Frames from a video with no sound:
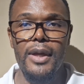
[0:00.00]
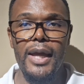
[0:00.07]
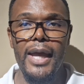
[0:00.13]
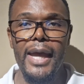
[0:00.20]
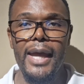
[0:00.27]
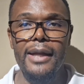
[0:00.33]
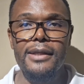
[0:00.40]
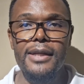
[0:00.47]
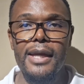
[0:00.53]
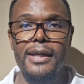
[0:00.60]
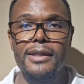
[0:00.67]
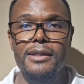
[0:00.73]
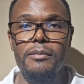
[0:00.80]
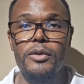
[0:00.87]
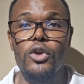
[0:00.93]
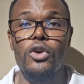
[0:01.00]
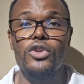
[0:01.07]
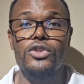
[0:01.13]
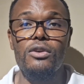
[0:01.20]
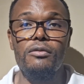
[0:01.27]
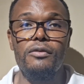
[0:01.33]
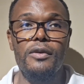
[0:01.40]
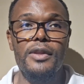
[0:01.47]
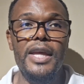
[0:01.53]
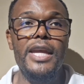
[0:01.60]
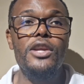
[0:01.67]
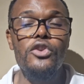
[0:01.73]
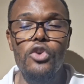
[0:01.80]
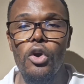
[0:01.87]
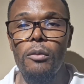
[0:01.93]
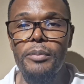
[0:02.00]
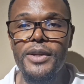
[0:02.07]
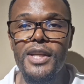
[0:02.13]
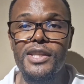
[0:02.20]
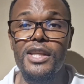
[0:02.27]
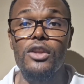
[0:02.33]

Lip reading: And because of the incompetence